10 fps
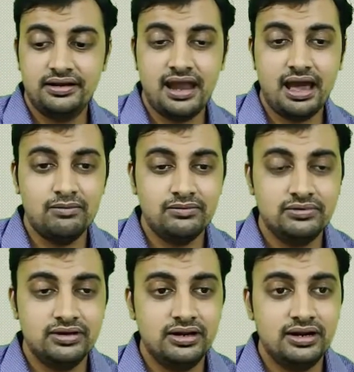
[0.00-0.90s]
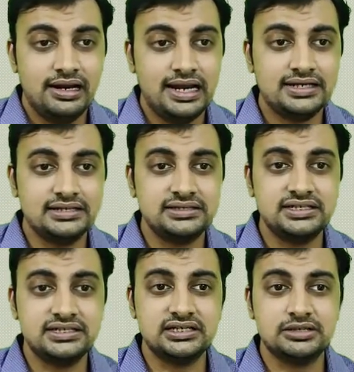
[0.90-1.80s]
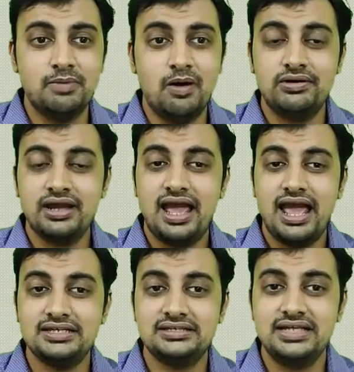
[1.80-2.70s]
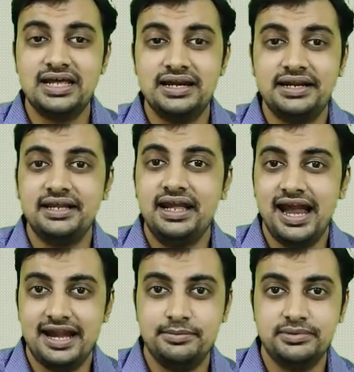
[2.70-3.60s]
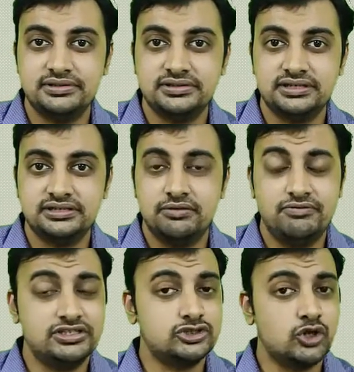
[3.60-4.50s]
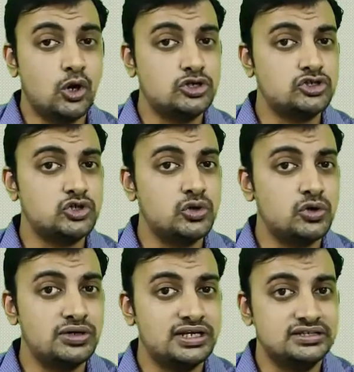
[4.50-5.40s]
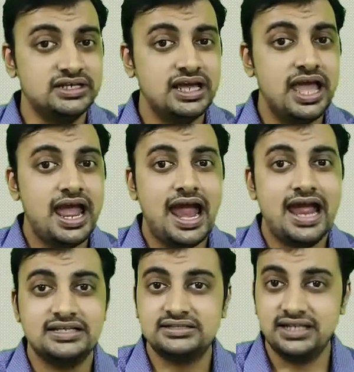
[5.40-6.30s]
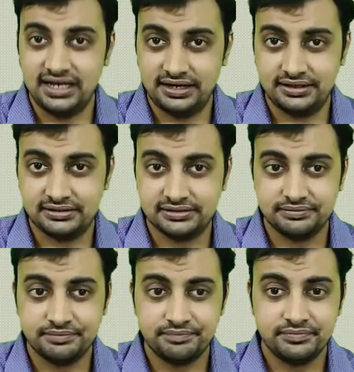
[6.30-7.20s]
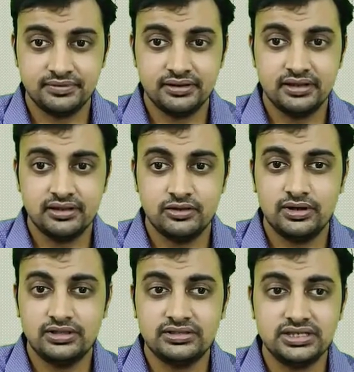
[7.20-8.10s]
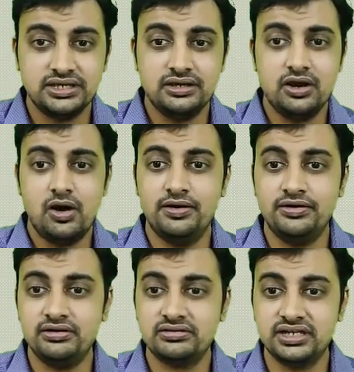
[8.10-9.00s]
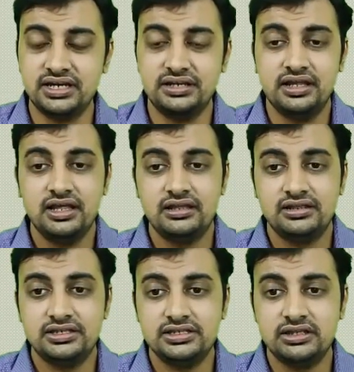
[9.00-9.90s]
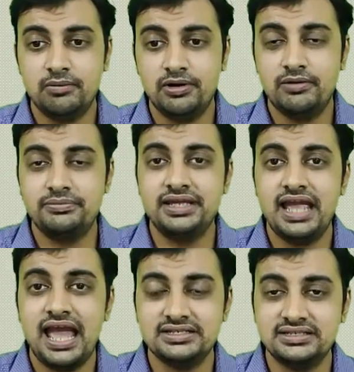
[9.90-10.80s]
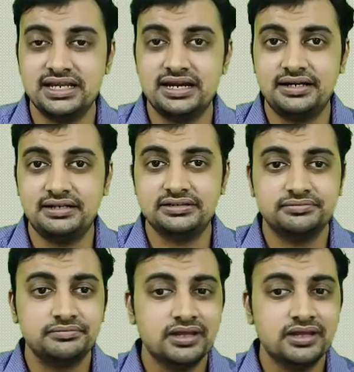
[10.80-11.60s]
Now let us discuss about accelerating admixtures, which is also known as accelerators. You can see on your screen, this is the one of the accelerators,